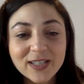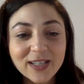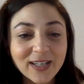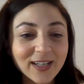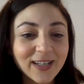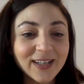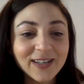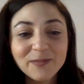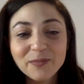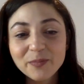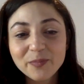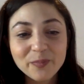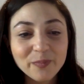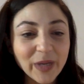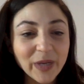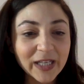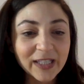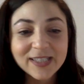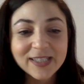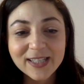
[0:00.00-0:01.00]

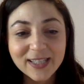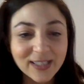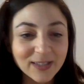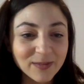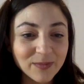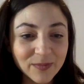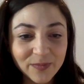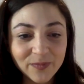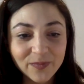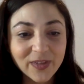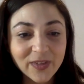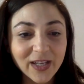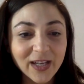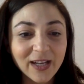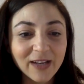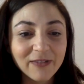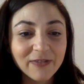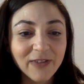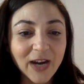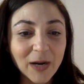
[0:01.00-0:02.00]
medicine and
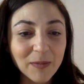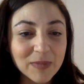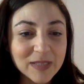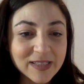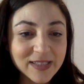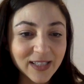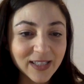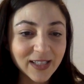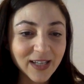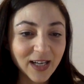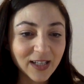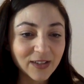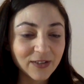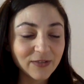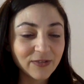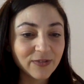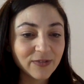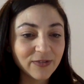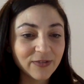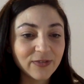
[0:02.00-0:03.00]
pharmacy kind of
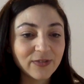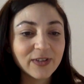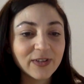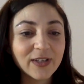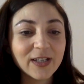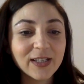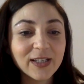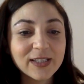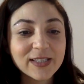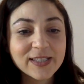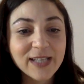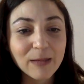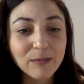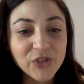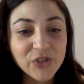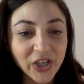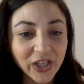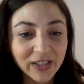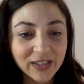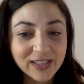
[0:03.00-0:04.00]

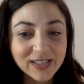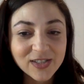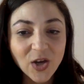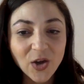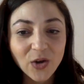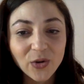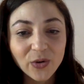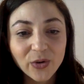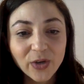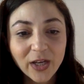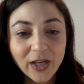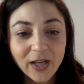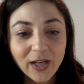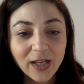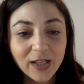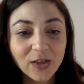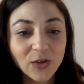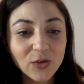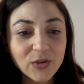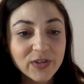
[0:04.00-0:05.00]
subjects. So
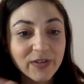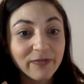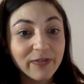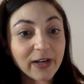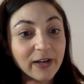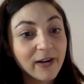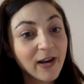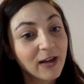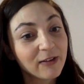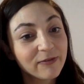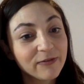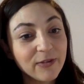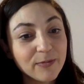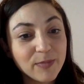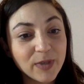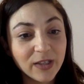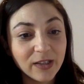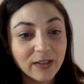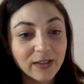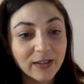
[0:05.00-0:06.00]
laws are very
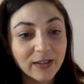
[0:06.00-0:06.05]
unfamiliar,